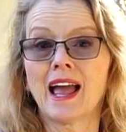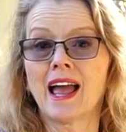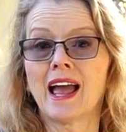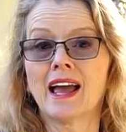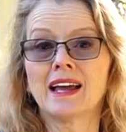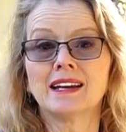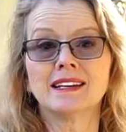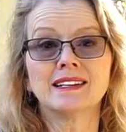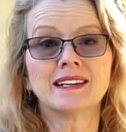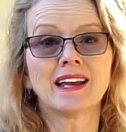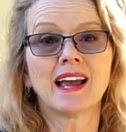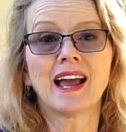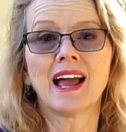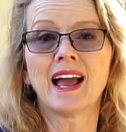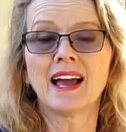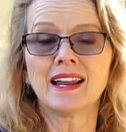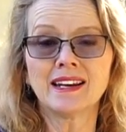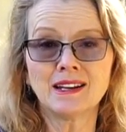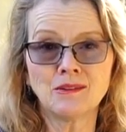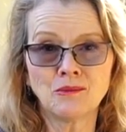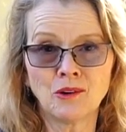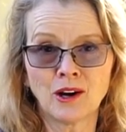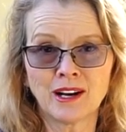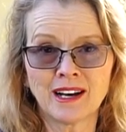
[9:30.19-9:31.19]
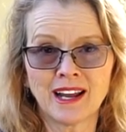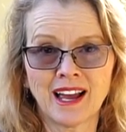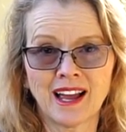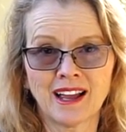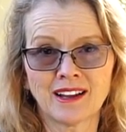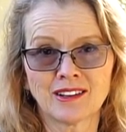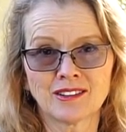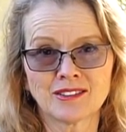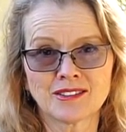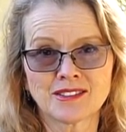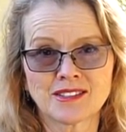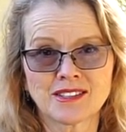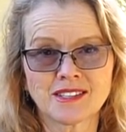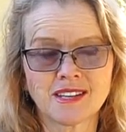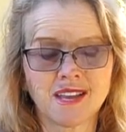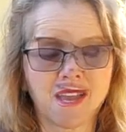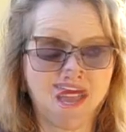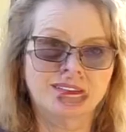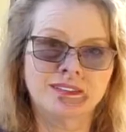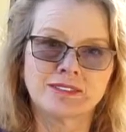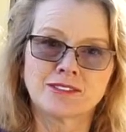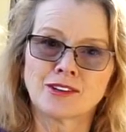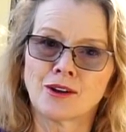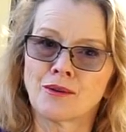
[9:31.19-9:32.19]
and anyone else.
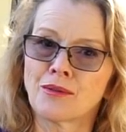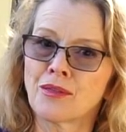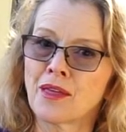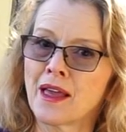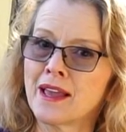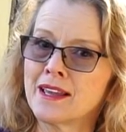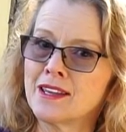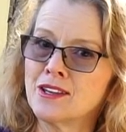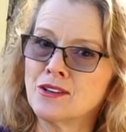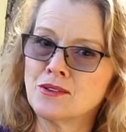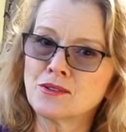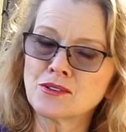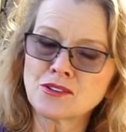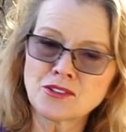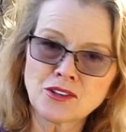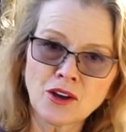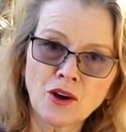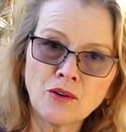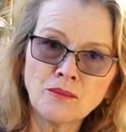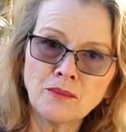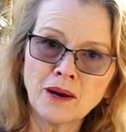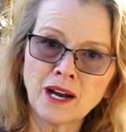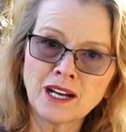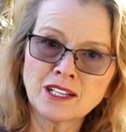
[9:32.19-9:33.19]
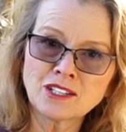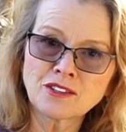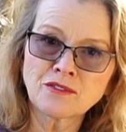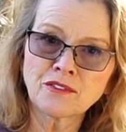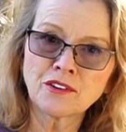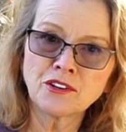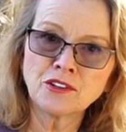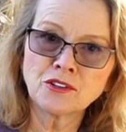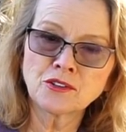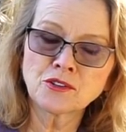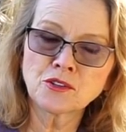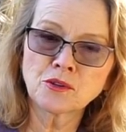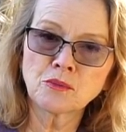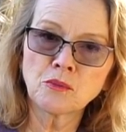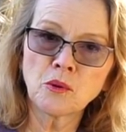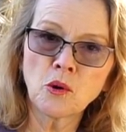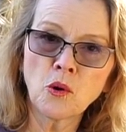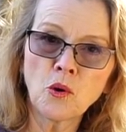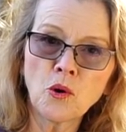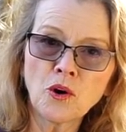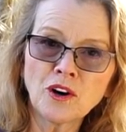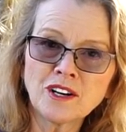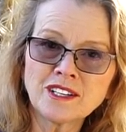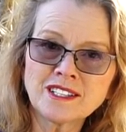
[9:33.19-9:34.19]
So thank you so much for your
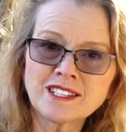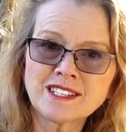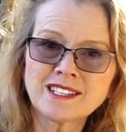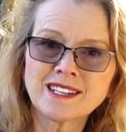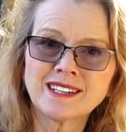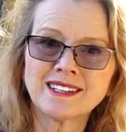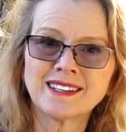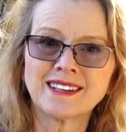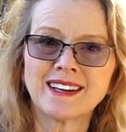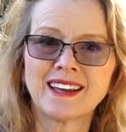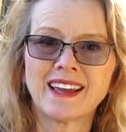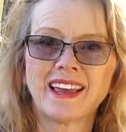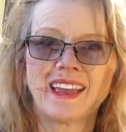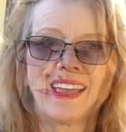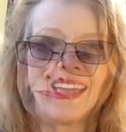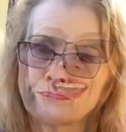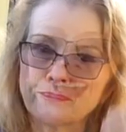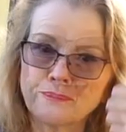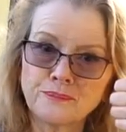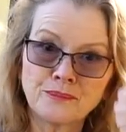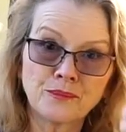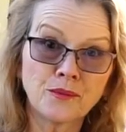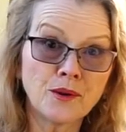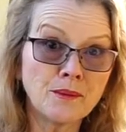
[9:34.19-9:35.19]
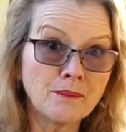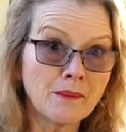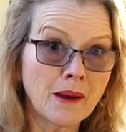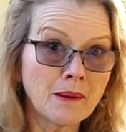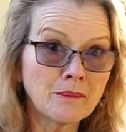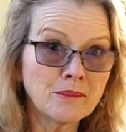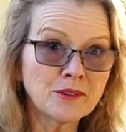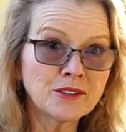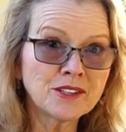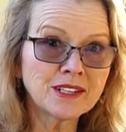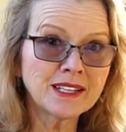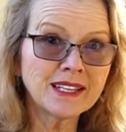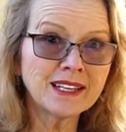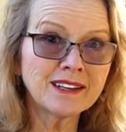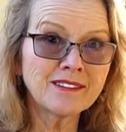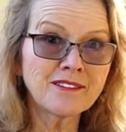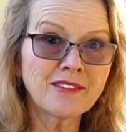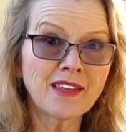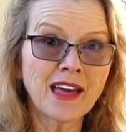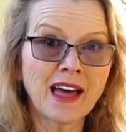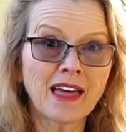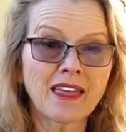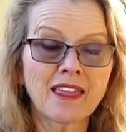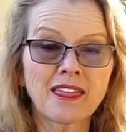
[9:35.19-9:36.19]
support. Remember to give
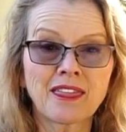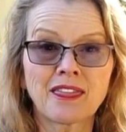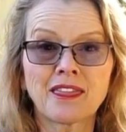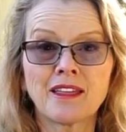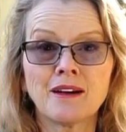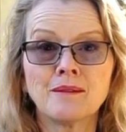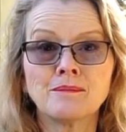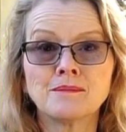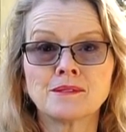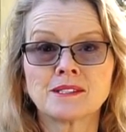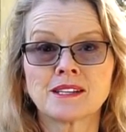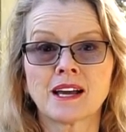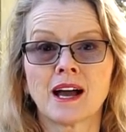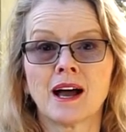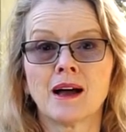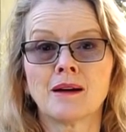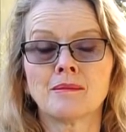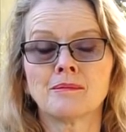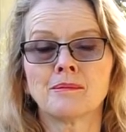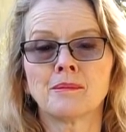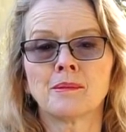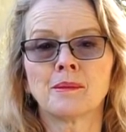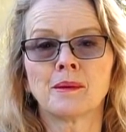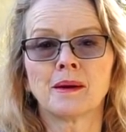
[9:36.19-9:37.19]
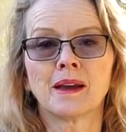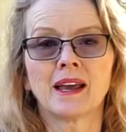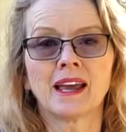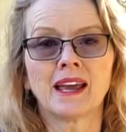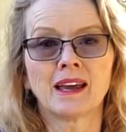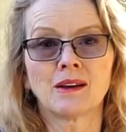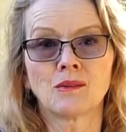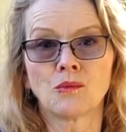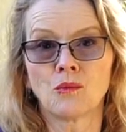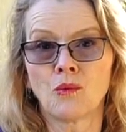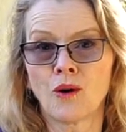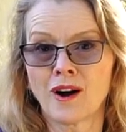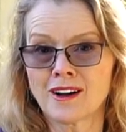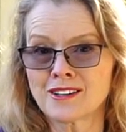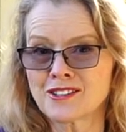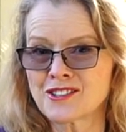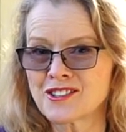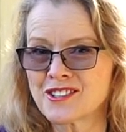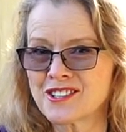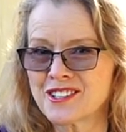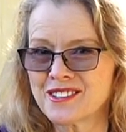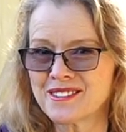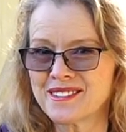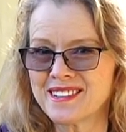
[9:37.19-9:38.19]
that thumbs up and
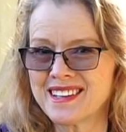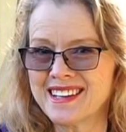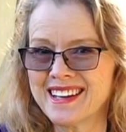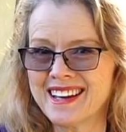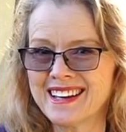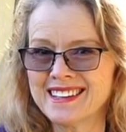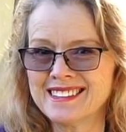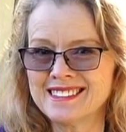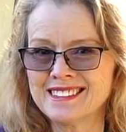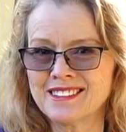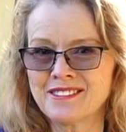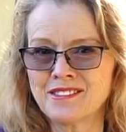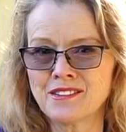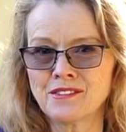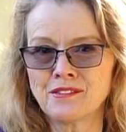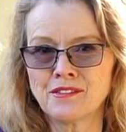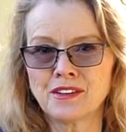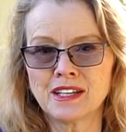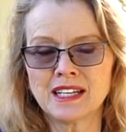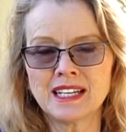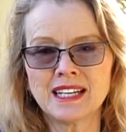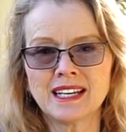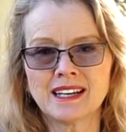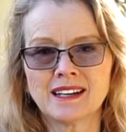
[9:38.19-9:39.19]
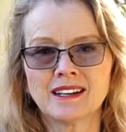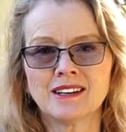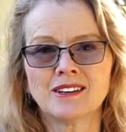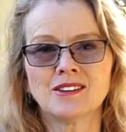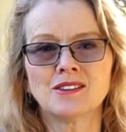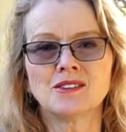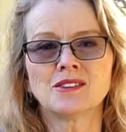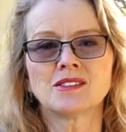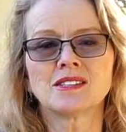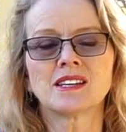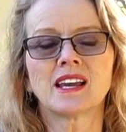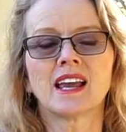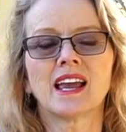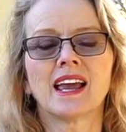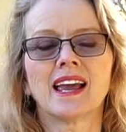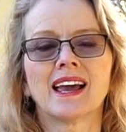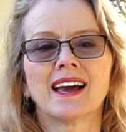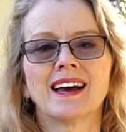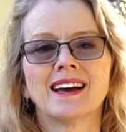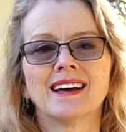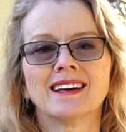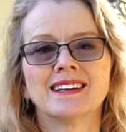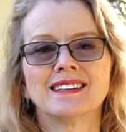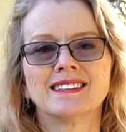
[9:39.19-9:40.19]
watch till the end of the videos,
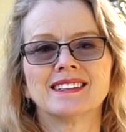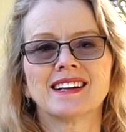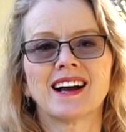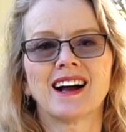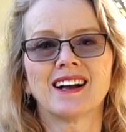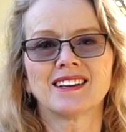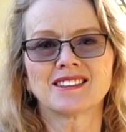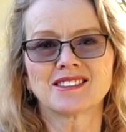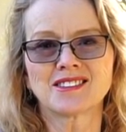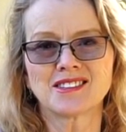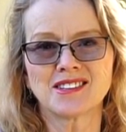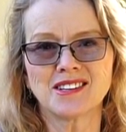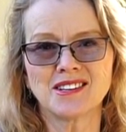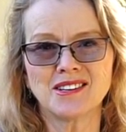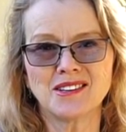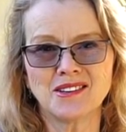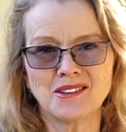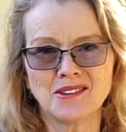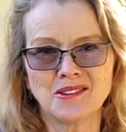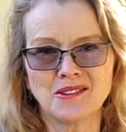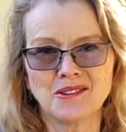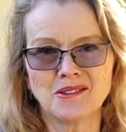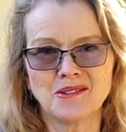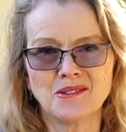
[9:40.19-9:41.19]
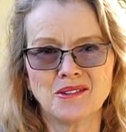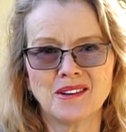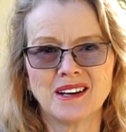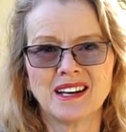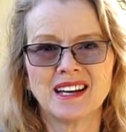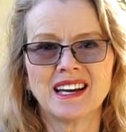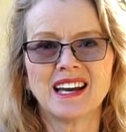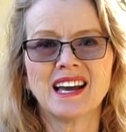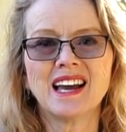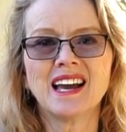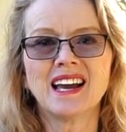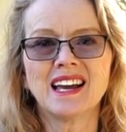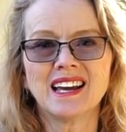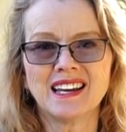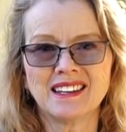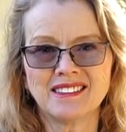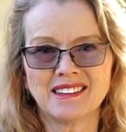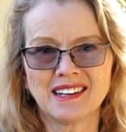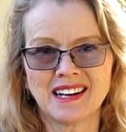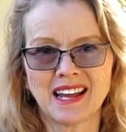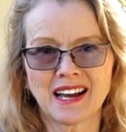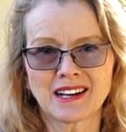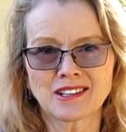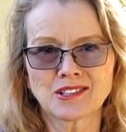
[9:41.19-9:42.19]
and I'll see you in
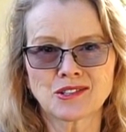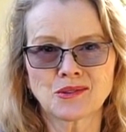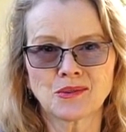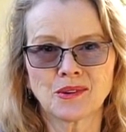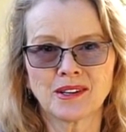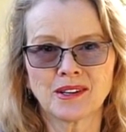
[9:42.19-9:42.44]
the next